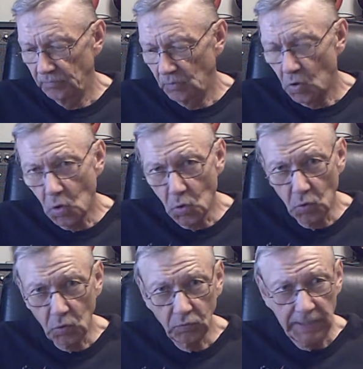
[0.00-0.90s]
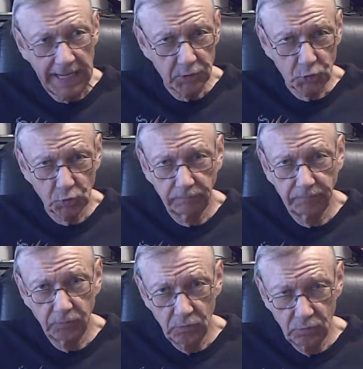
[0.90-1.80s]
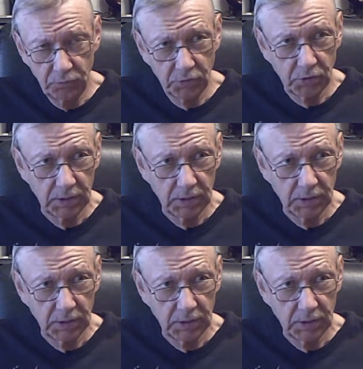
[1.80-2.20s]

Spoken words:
whole natural foods